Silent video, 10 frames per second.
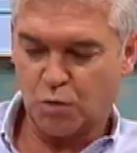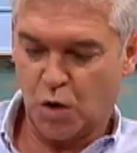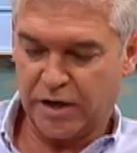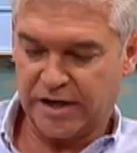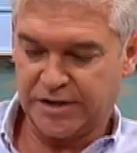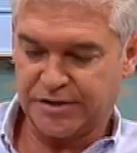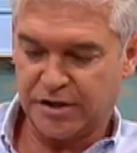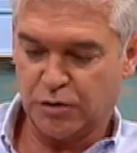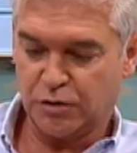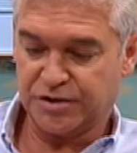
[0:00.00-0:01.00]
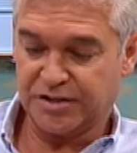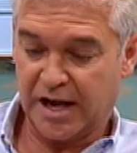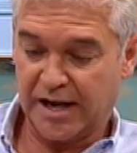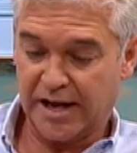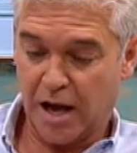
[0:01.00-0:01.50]
what it is that you're
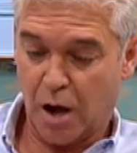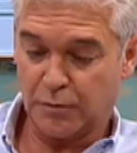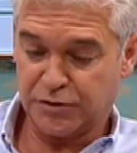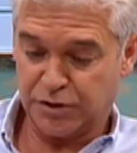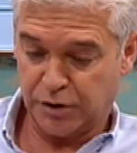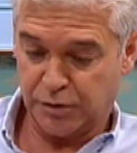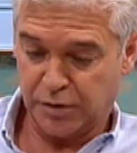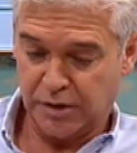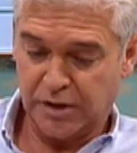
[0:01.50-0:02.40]
signing up to.